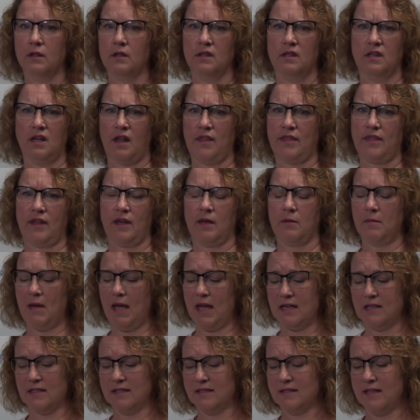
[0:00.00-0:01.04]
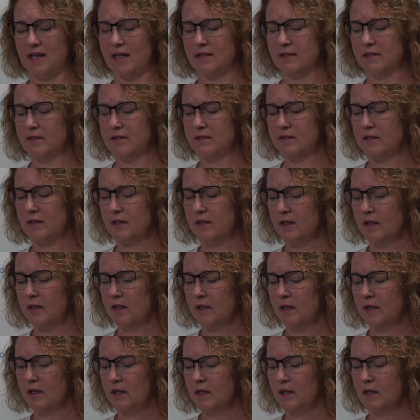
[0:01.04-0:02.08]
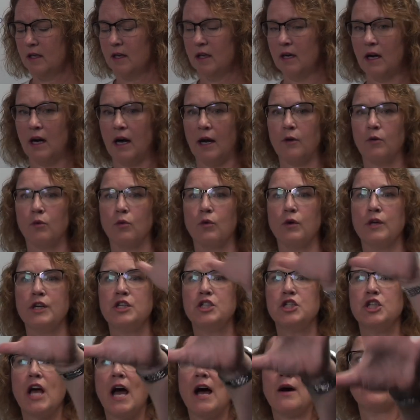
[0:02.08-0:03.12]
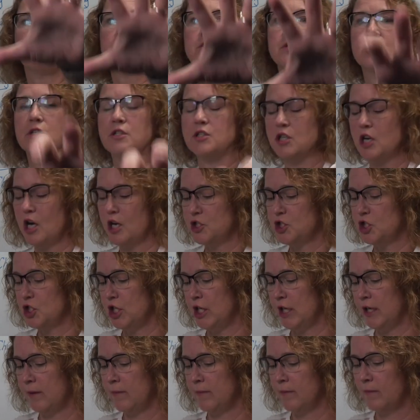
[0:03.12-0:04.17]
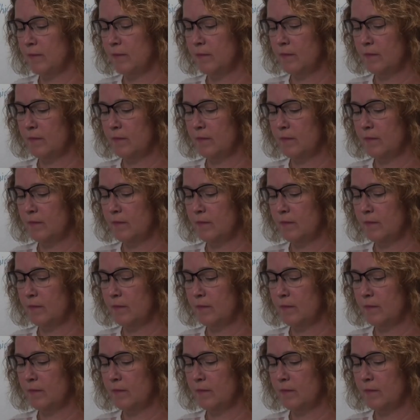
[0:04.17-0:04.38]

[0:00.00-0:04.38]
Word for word: Nothing makes sense. I reach out to touch him.